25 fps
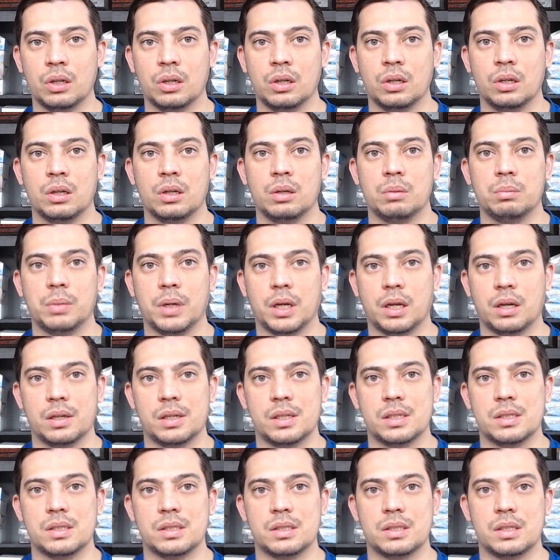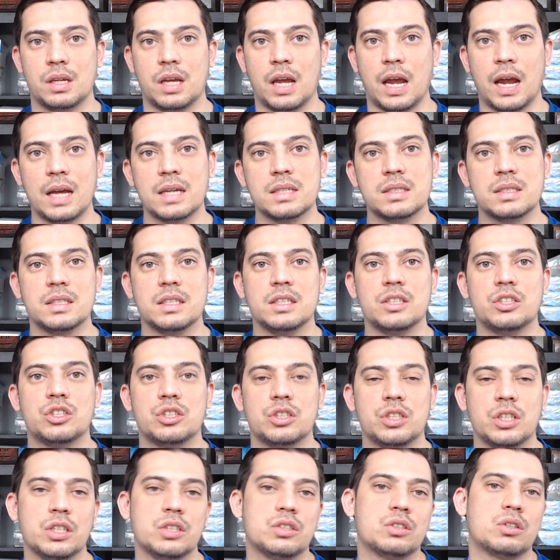because as these
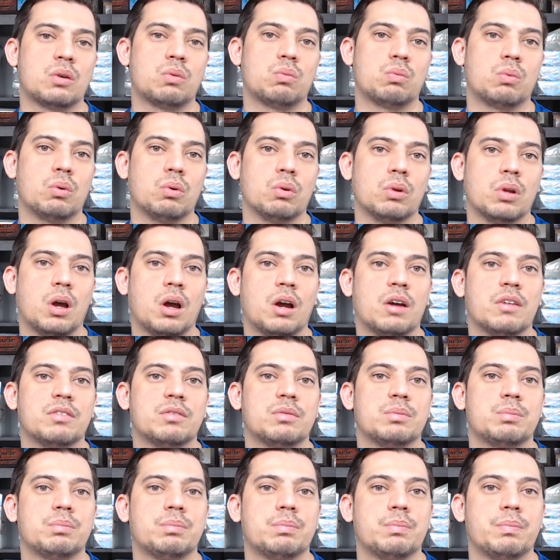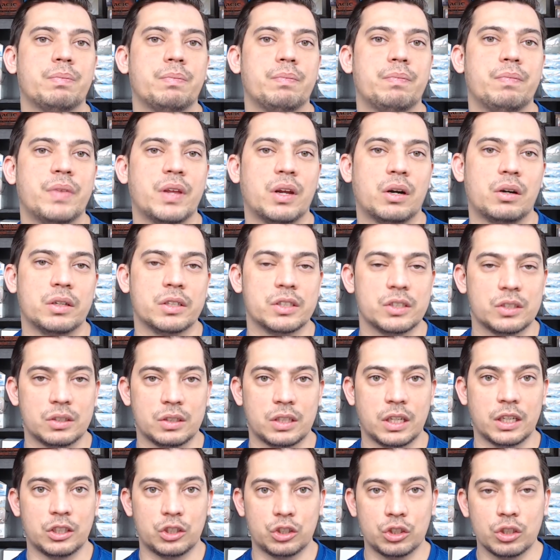sheets are rolled off,
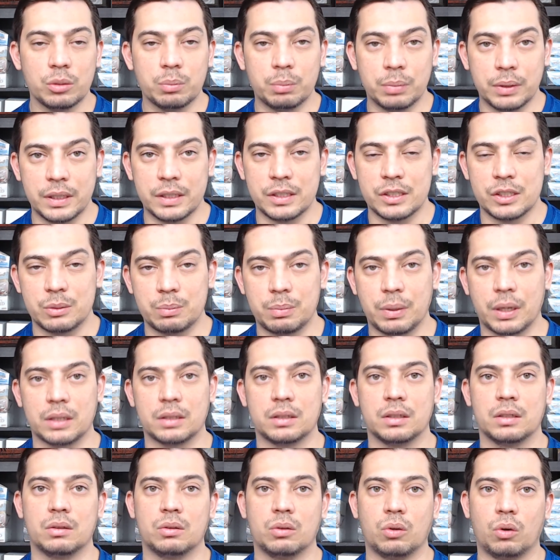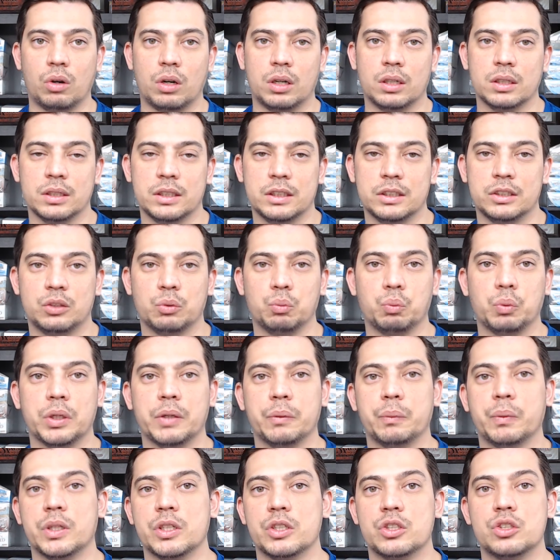they should be inspected, or at least we
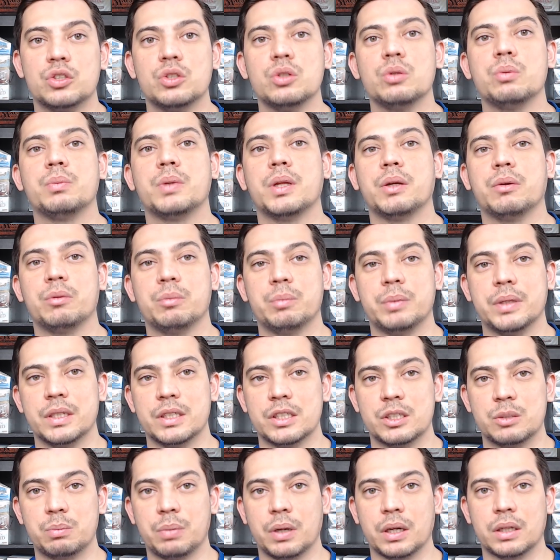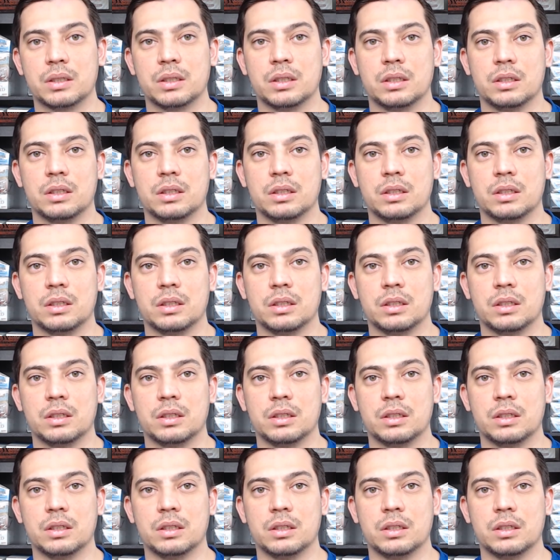would assume they would be inspected.